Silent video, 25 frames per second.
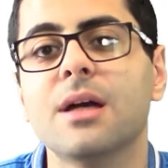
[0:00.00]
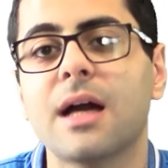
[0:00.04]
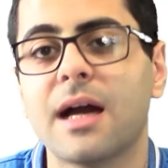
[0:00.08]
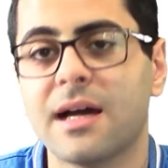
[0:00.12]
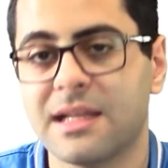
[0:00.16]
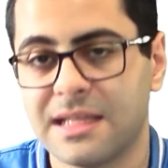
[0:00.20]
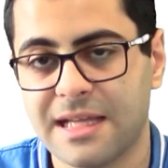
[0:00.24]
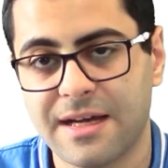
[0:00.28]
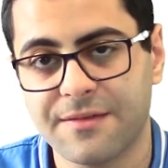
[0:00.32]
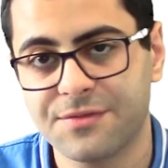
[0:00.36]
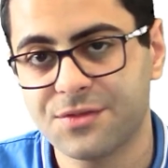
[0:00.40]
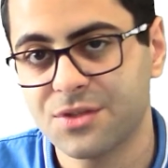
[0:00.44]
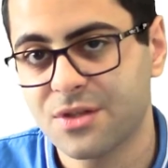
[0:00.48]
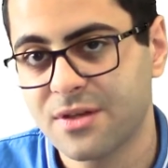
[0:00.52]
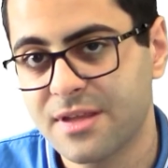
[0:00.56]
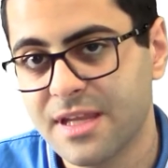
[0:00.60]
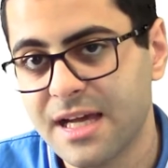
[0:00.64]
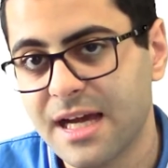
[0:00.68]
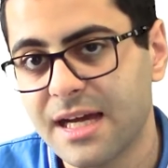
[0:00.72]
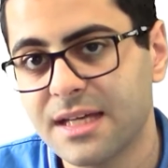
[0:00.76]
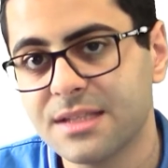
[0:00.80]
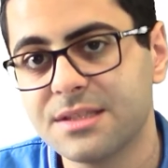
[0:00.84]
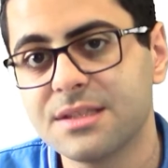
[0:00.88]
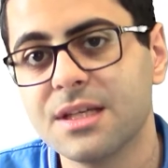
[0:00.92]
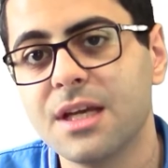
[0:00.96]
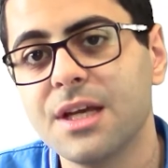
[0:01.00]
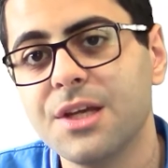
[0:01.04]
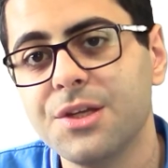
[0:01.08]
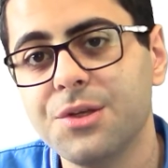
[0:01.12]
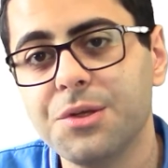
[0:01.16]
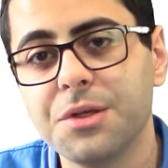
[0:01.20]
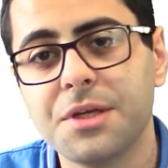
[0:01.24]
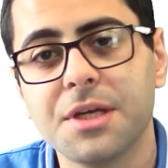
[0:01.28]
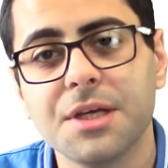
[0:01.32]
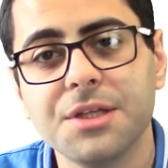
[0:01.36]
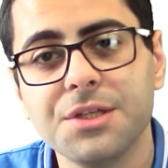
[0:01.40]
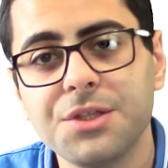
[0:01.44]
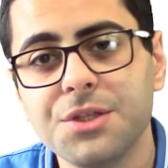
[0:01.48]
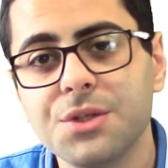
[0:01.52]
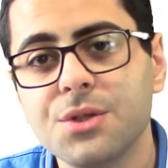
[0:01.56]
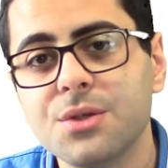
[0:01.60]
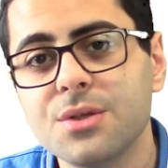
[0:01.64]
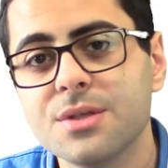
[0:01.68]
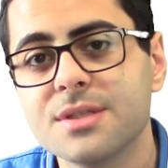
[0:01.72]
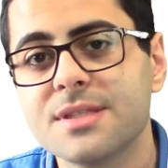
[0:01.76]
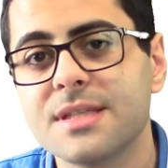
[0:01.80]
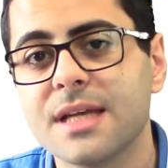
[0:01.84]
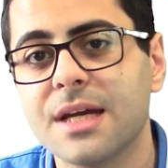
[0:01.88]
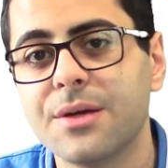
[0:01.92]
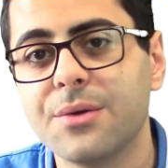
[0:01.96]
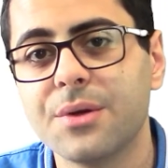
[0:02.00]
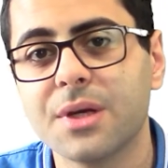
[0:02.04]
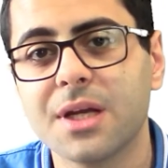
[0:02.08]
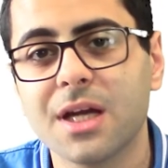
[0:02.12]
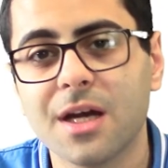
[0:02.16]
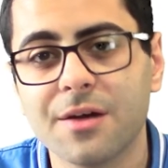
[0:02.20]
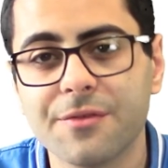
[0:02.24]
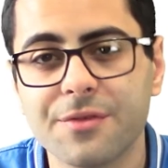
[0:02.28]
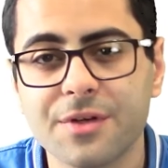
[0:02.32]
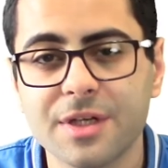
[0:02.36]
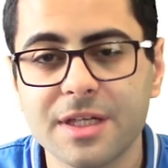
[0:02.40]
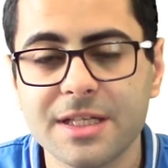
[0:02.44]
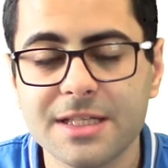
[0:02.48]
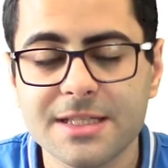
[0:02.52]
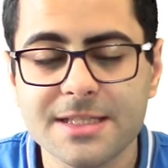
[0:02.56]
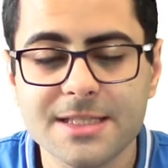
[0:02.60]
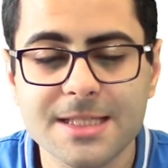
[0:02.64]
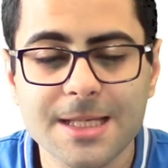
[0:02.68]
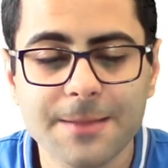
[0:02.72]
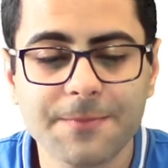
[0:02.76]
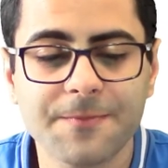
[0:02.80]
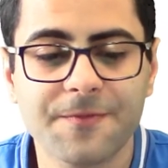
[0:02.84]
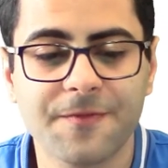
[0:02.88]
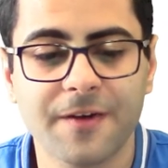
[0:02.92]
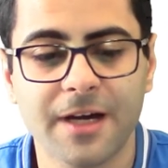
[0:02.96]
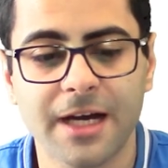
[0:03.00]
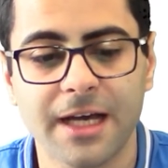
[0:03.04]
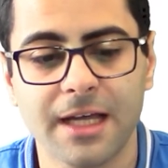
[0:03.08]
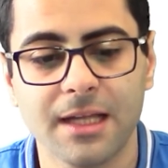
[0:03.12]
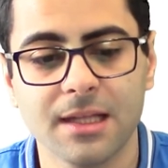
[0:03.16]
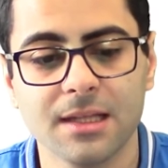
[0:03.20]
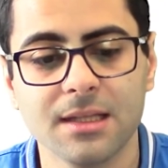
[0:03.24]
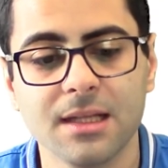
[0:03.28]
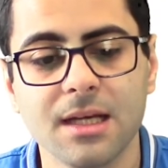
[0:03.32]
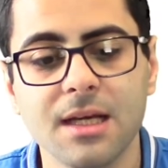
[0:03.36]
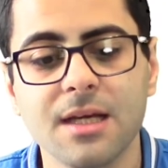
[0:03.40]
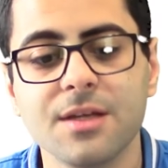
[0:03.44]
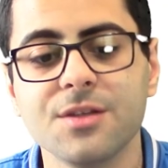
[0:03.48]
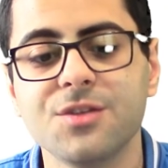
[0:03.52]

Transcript: and after that you can use a recovery zip file